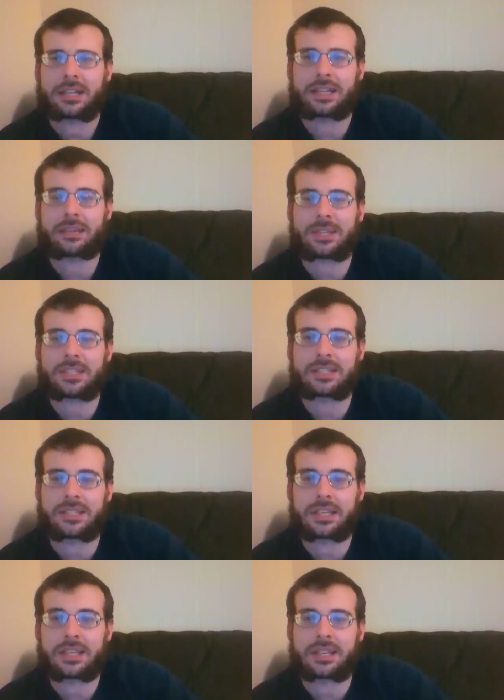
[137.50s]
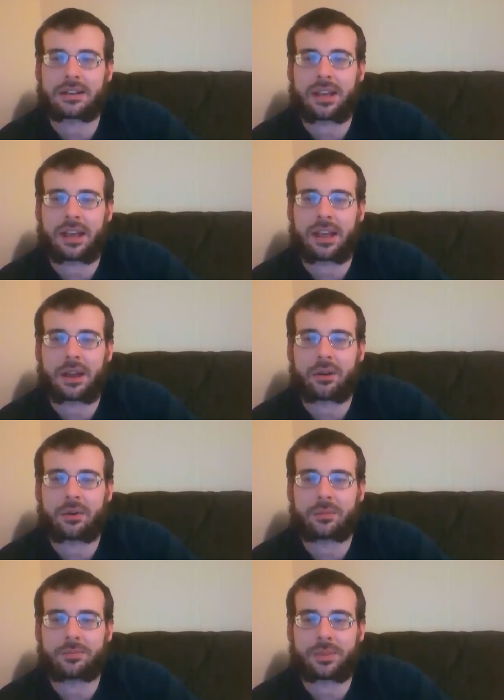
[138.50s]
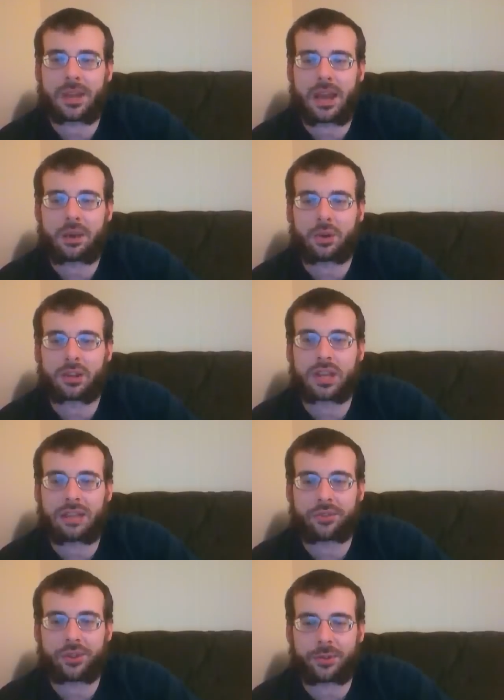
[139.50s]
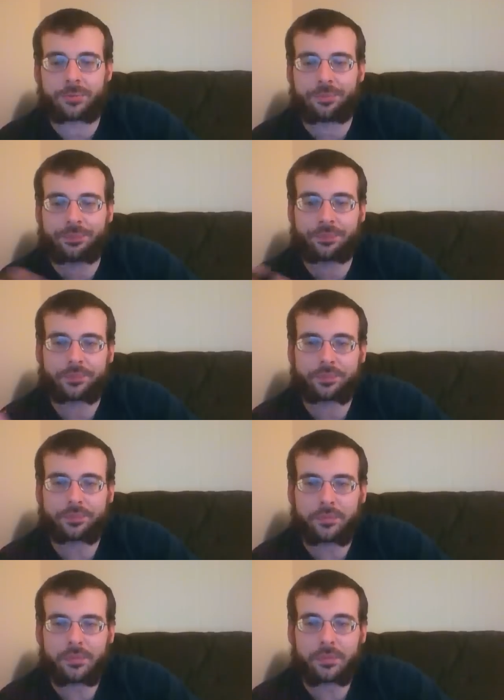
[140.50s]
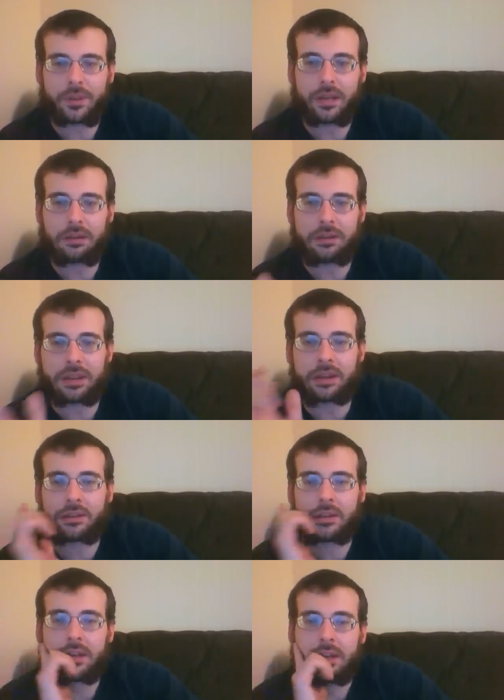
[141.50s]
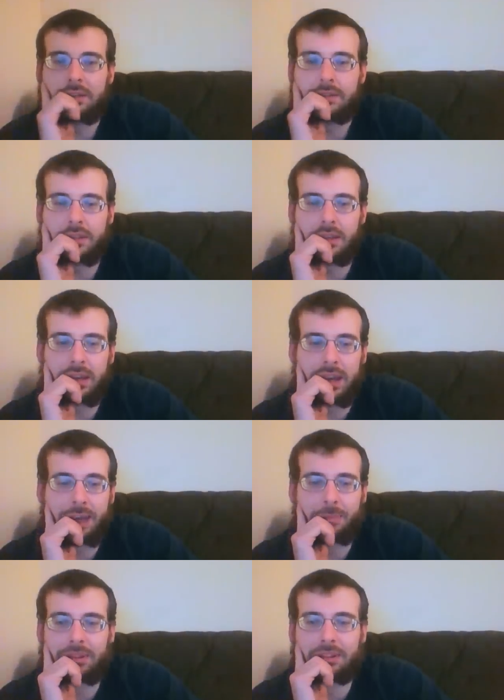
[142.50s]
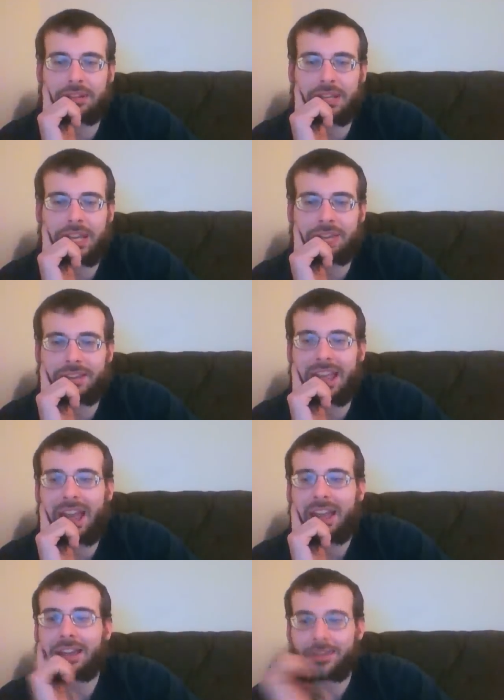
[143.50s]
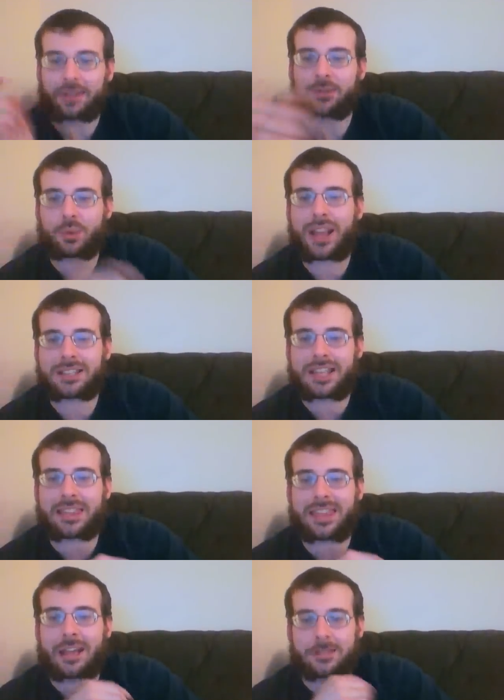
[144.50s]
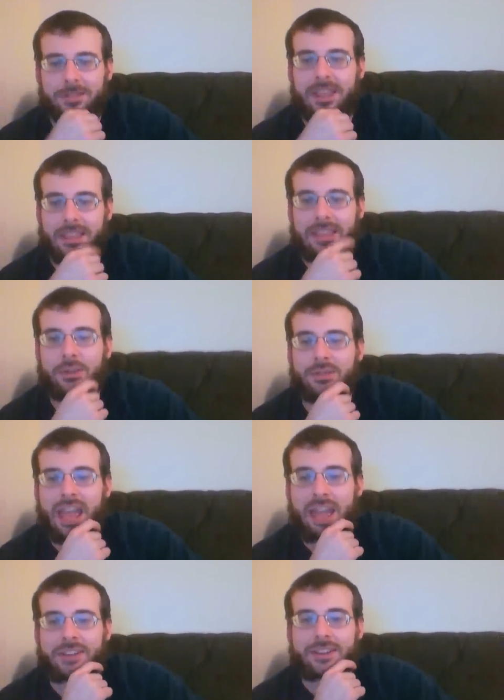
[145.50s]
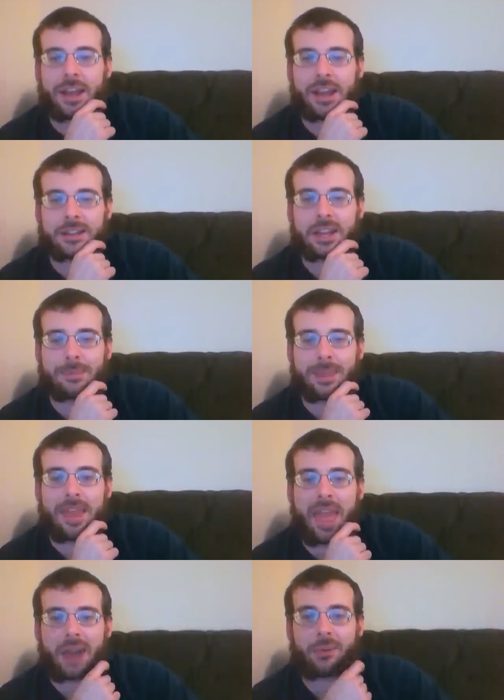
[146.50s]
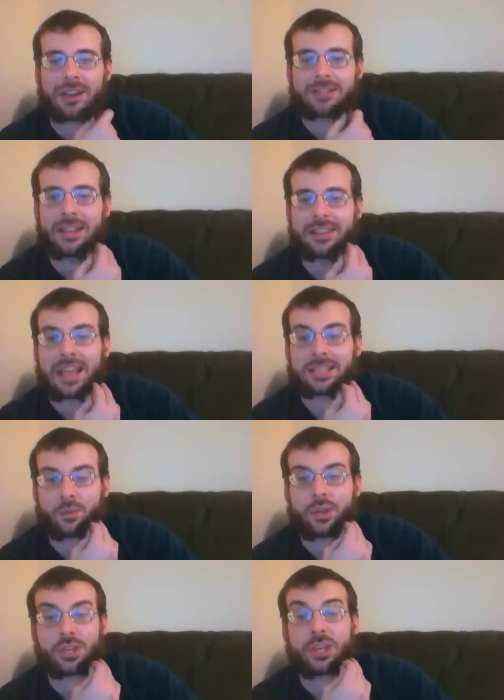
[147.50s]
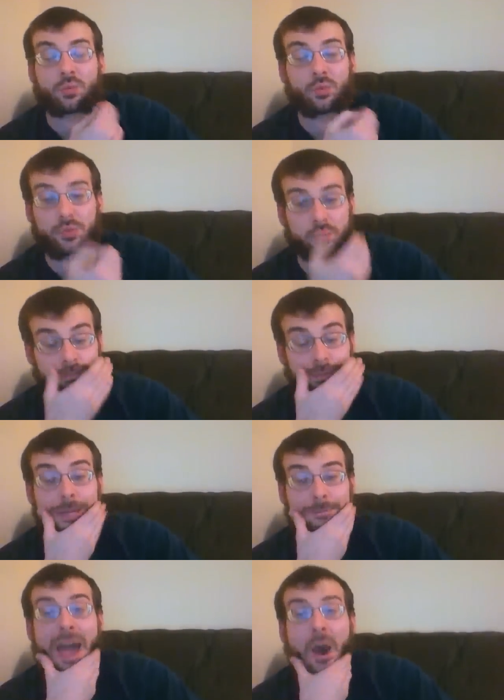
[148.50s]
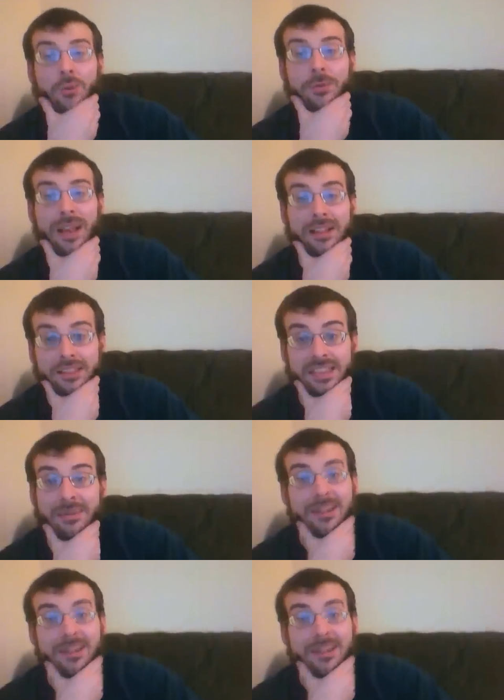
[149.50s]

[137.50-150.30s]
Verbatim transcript: Let me see here now. Power level. There we go. Uh, I believe, it, yeah, it was around 10,000. They, they do to have uh, it uh, documented at around 10,000, which is, was pretty powerful back then.